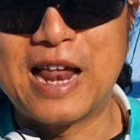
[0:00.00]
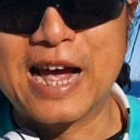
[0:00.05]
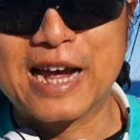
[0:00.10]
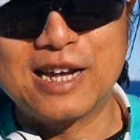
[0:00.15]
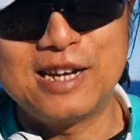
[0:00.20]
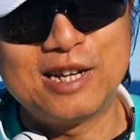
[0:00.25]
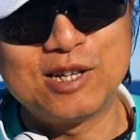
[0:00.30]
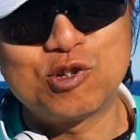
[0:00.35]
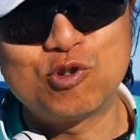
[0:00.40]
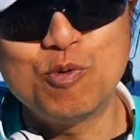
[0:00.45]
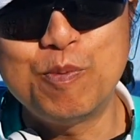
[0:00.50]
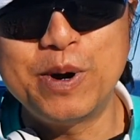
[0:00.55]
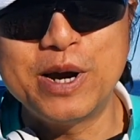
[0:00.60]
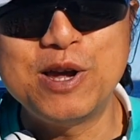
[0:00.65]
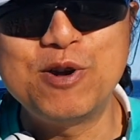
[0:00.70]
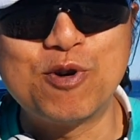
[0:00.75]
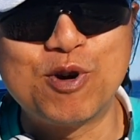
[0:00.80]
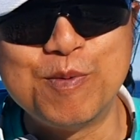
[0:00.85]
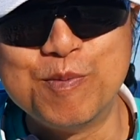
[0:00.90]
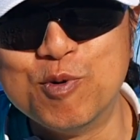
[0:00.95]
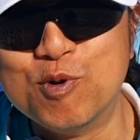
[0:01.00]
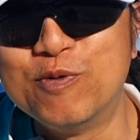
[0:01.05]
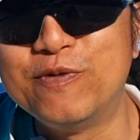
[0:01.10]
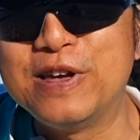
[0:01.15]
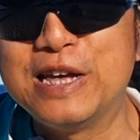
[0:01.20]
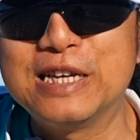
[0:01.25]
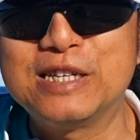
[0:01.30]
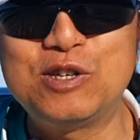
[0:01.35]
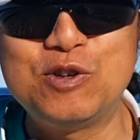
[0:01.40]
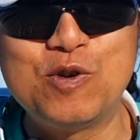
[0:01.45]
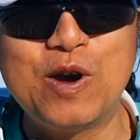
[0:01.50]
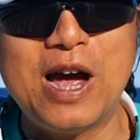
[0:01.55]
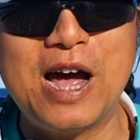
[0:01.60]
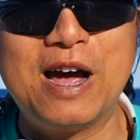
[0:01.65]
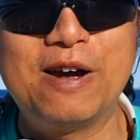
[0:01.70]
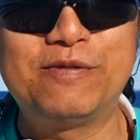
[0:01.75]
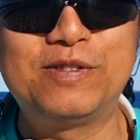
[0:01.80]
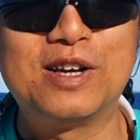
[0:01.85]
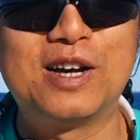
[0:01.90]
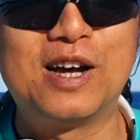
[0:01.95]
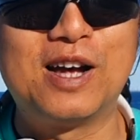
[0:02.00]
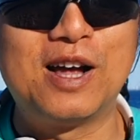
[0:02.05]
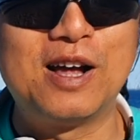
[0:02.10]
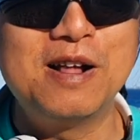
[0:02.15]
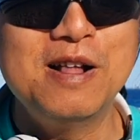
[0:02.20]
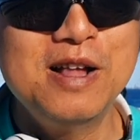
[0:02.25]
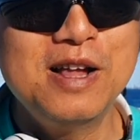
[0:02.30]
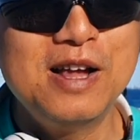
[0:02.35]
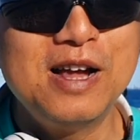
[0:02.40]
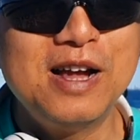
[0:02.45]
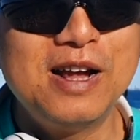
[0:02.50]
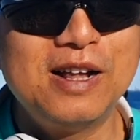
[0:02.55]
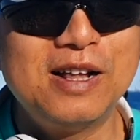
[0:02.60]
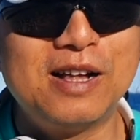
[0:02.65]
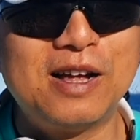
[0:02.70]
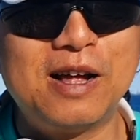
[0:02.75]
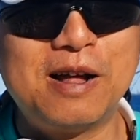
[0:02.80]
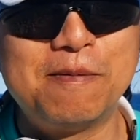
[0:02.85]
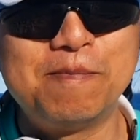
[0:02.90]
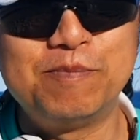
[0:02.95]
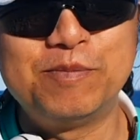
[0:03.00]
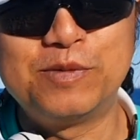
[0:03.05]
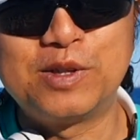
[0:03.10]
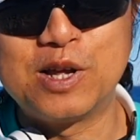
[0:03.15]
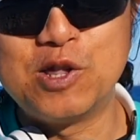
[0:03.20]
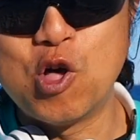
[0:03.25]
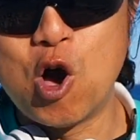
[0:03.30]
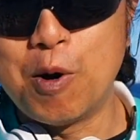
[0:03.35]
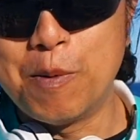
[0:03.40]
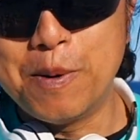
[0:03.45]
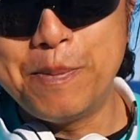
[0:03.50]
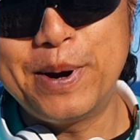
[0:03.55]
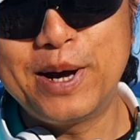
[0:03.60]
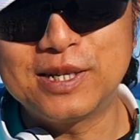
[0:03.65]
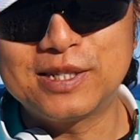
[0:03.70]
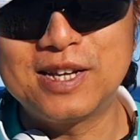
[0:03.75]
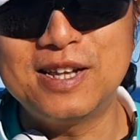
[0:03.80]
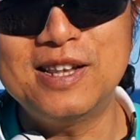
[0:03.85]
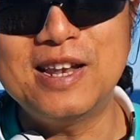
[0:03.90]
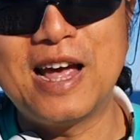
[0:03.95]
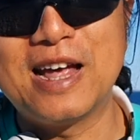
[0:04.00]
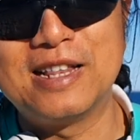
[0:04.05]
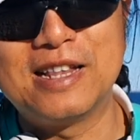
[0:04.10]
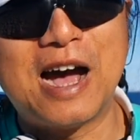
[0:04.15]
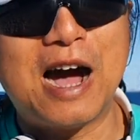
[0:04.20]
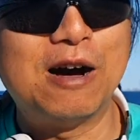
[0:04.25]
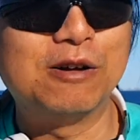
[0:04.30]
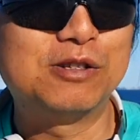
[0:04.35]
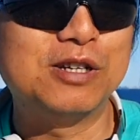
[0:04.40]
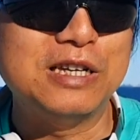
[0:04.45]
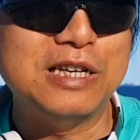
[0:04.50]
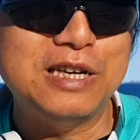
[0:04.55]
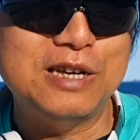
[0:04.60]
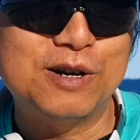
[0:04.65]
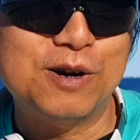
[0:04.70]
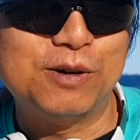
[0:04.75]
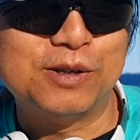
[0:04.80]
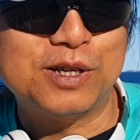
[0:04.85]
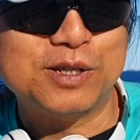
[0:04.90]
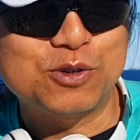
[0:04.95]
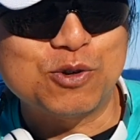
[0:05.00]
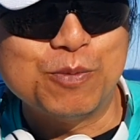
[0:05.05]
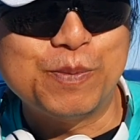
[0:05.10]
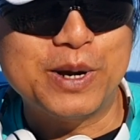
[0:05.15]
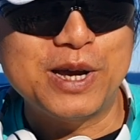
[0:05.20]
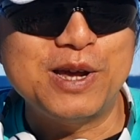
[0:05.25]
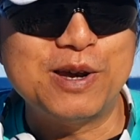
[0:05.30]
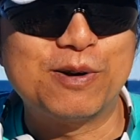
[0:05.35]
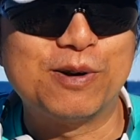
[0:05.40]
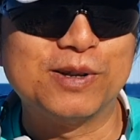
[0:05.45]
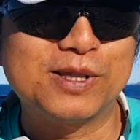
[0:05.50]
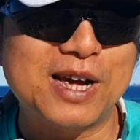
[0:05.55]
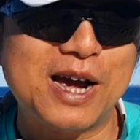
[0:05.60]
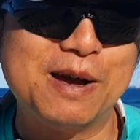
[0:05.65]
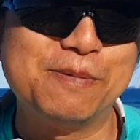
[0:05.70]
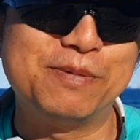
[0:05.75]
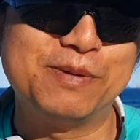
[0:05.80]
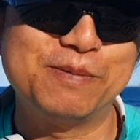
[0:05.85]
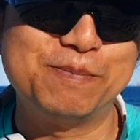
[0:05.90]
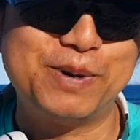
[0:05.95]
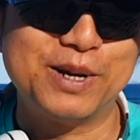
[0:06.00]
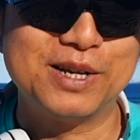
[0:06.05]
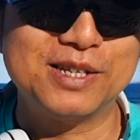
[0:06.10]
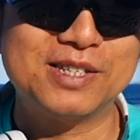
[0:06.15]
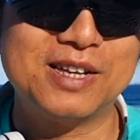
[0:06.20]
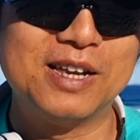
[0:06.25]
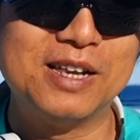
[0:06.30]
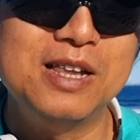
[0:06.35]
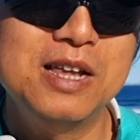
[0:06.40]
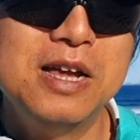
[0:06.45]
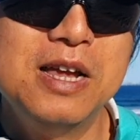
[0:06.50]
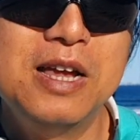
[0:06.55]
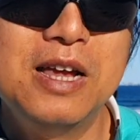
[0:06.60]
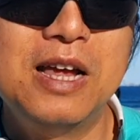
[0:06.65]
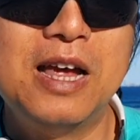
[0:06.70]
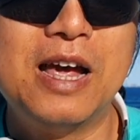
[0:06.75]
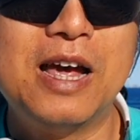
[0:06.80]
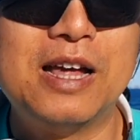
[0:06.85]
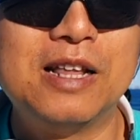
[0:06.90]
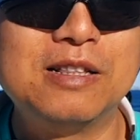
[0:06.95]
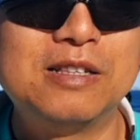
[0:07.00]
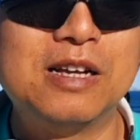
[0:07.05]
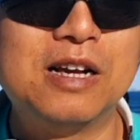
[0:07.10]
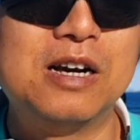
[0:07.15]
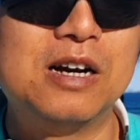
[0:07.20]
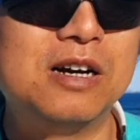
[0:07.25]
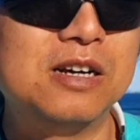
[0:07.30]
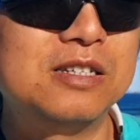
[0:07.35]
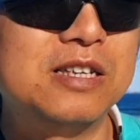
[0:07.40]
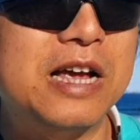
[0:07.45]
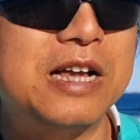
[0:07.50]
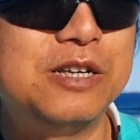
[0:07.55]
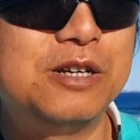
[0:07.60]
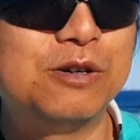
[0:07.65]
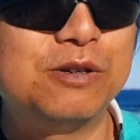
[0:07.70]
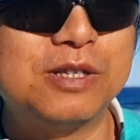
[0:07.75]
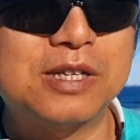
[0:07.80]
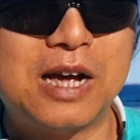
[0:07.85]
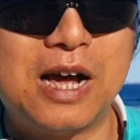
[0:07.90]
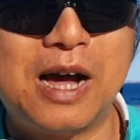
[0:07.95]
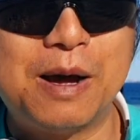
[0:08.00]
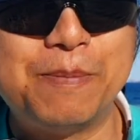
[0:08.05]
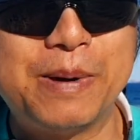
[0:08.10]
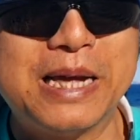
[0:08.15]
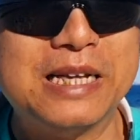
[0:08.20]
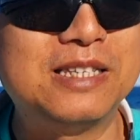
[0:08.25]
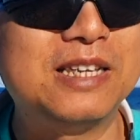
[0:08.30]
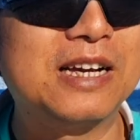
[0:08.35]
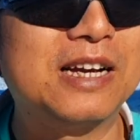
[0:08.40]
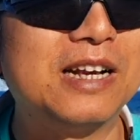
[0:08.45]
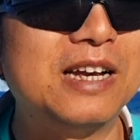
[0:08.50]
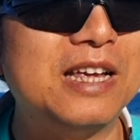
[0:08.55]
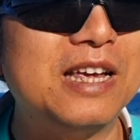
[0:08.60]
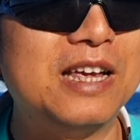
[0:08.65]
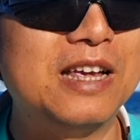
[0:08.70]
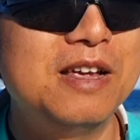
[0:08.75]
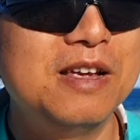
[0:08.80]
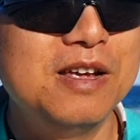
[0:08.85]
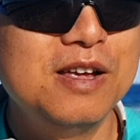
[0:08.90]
in the superhero movies, you have the normal person and the alter ego, the superhero type person, and Earth Angels are basically